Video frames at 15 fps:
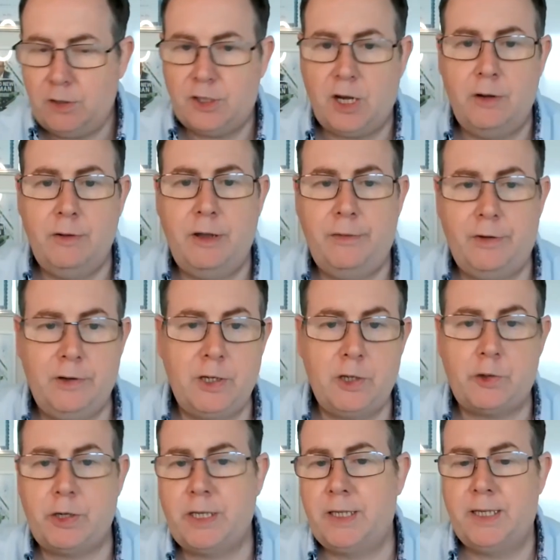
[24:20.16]
So if you're
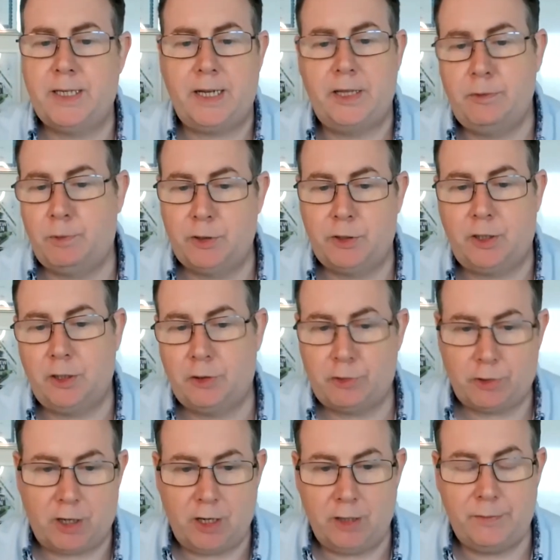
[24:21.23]
interested, take the $1
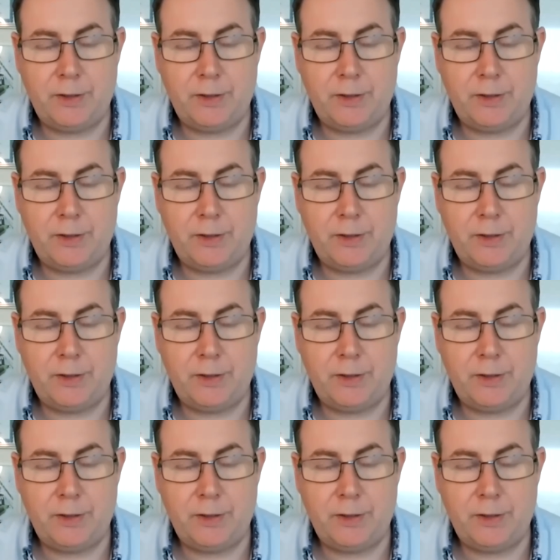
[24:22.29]
trial.